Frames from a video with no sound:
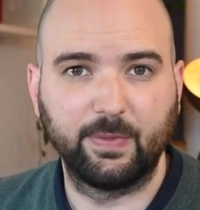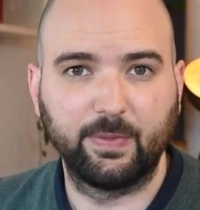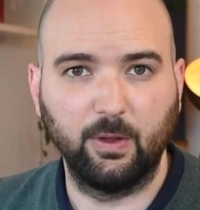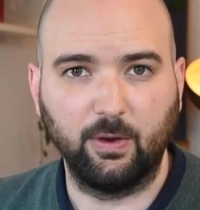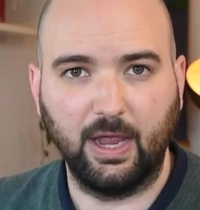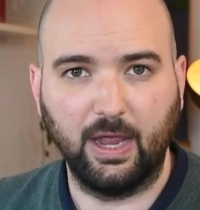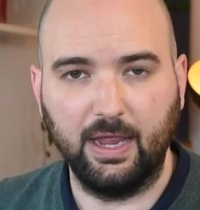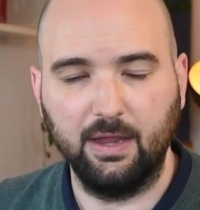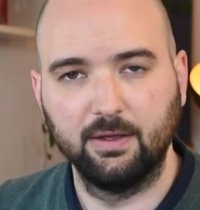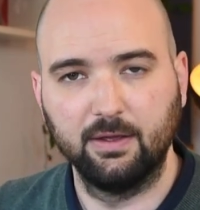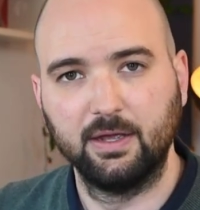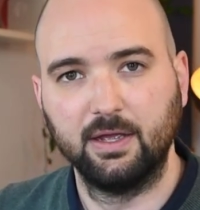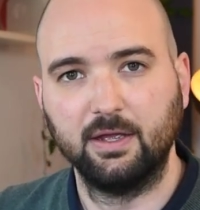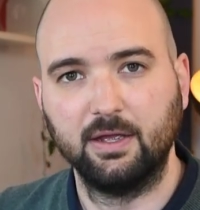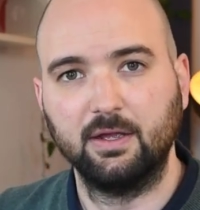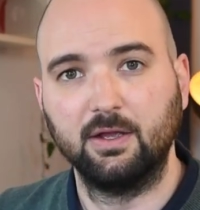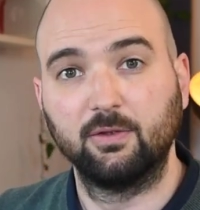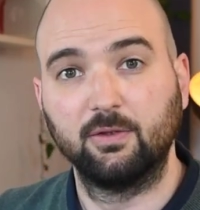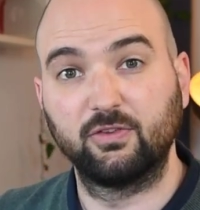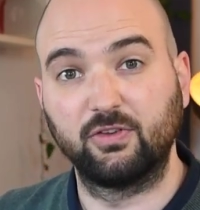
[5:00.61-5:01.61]
Okay,
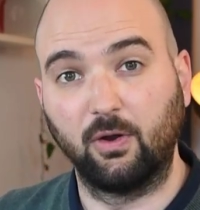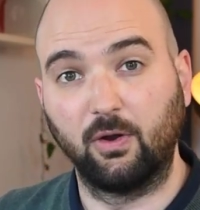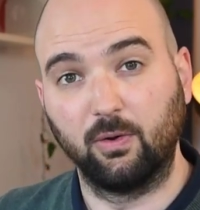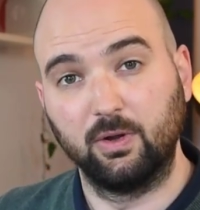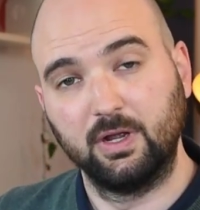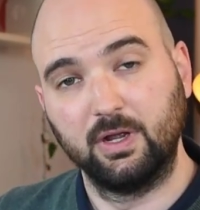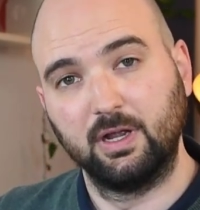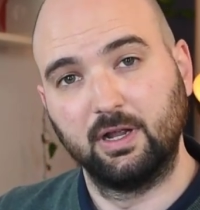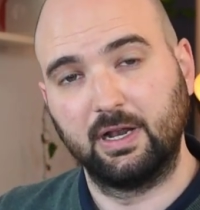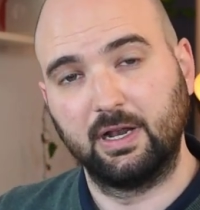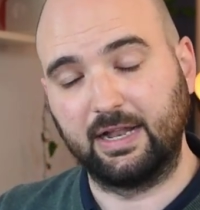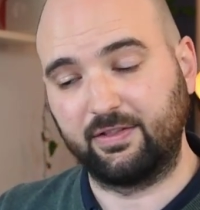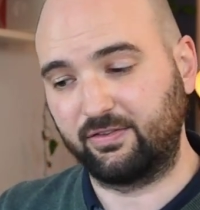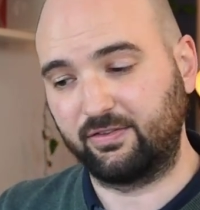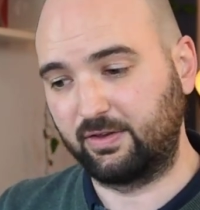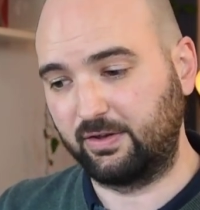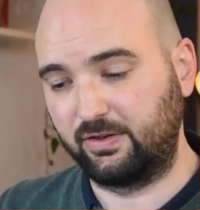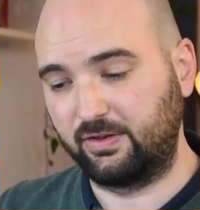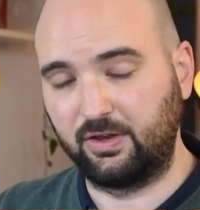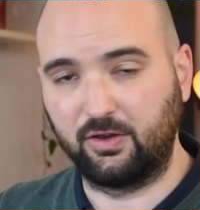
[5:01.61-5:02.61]
so let's
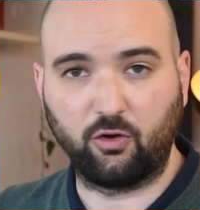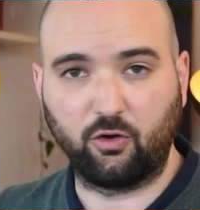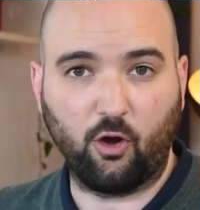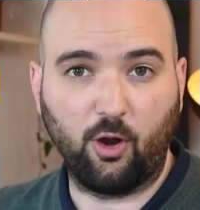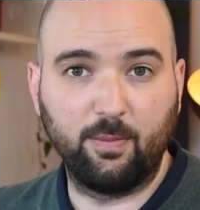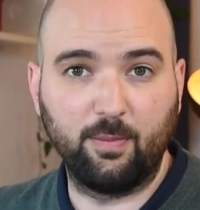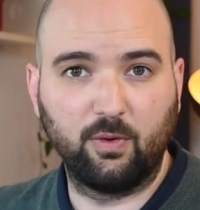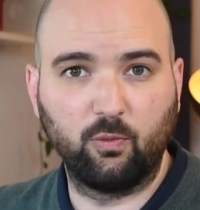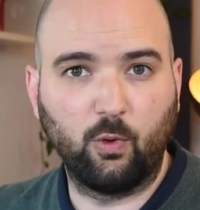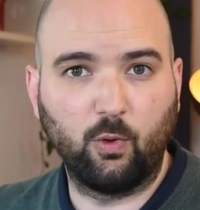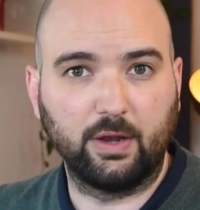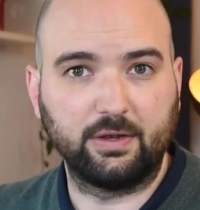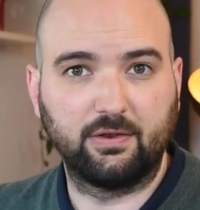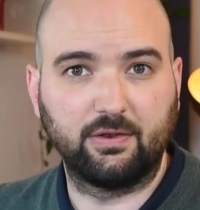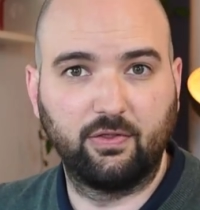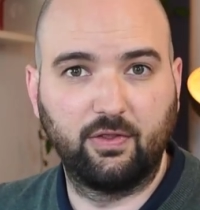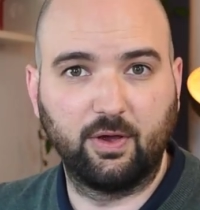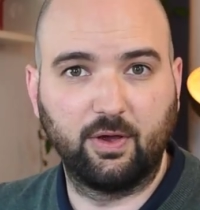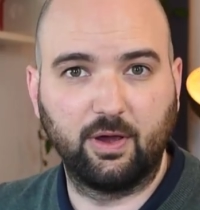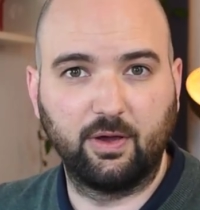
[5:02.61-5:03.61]
determine what
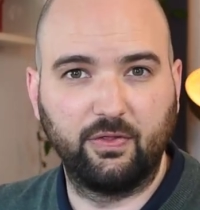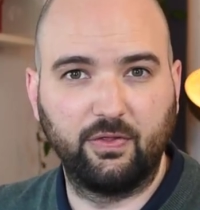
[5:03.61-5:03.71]
the